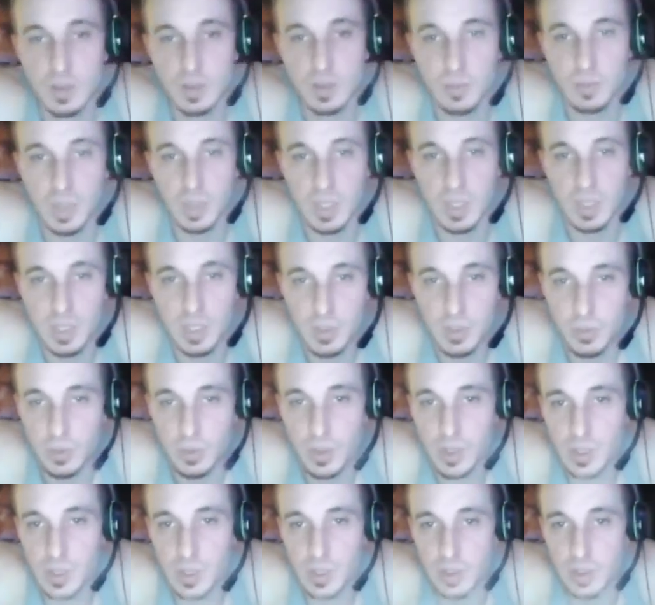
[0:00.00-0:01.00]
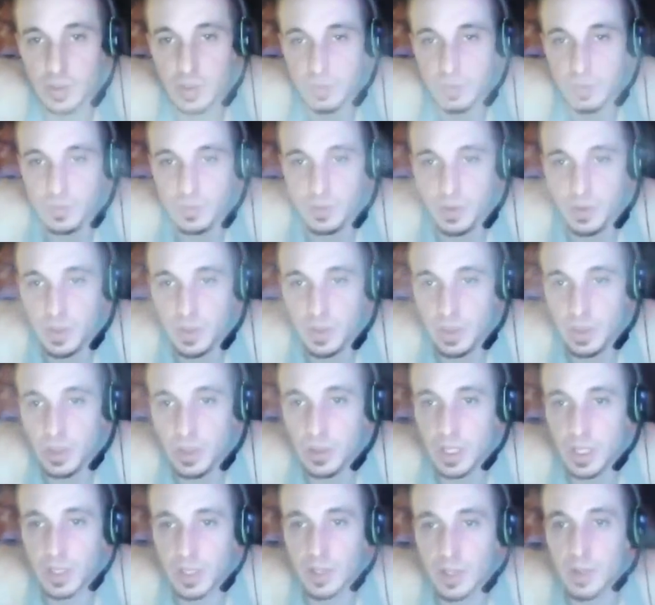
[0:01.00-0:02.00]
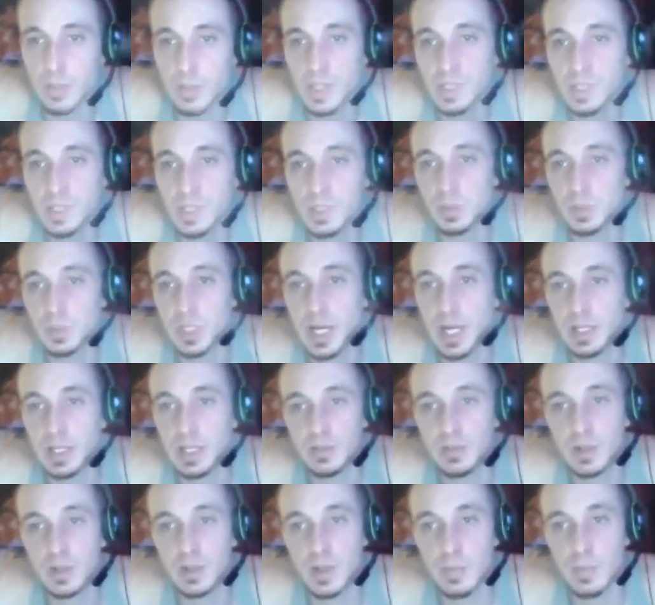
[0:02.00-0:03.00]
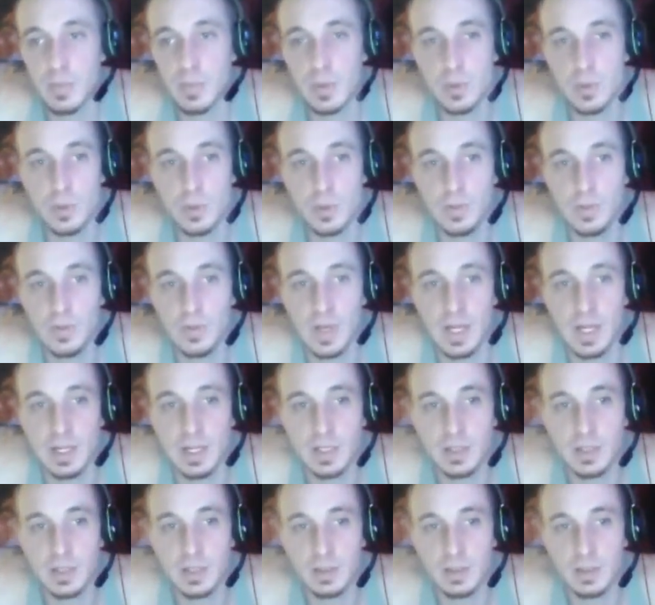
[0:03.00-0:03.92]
But this will not do, for the all cannot be subtracted from nor divided,